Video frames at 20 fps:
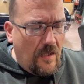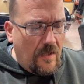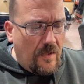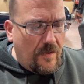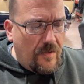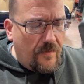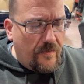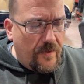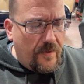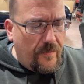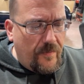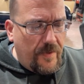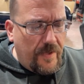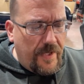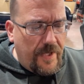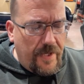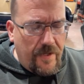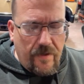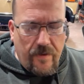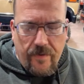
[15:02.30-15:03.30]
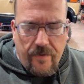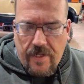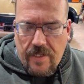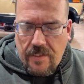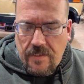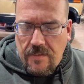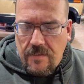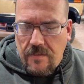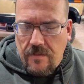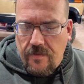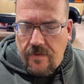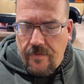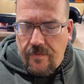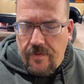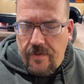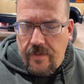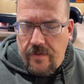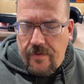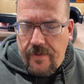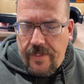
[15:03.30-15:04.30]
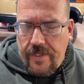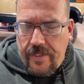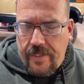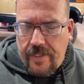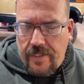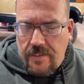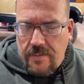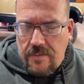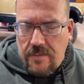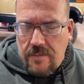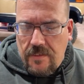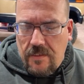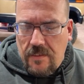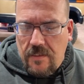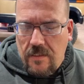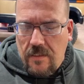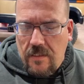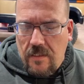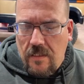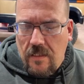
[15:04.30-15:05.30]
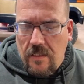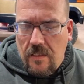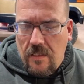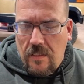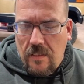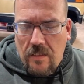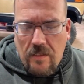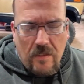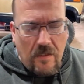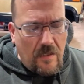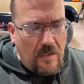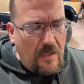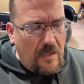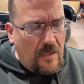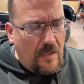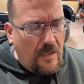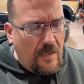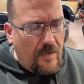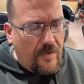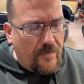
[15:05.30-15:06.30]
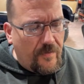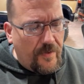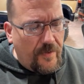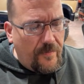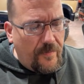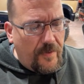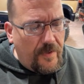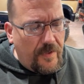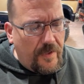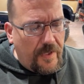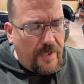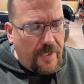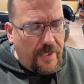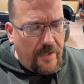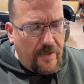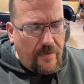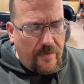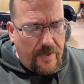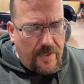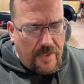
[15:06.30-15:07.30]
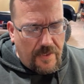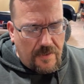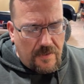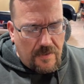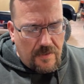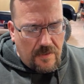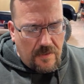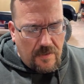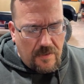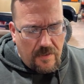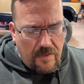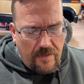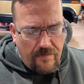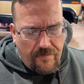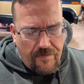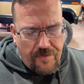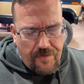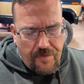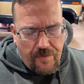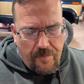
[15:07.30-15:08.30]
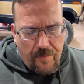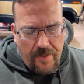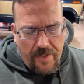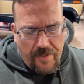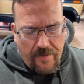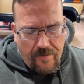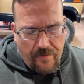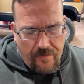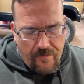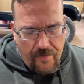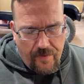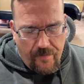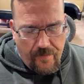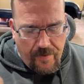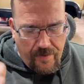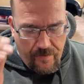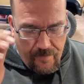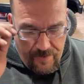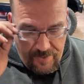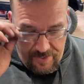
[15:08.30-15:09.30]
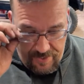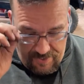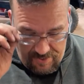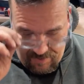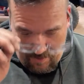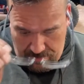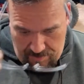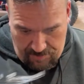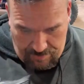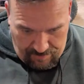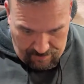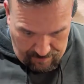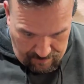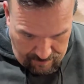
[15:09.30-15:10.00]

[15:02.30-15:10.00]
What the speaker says: 3180S, 3108S, 3180S. I have two brand new 3108S's here.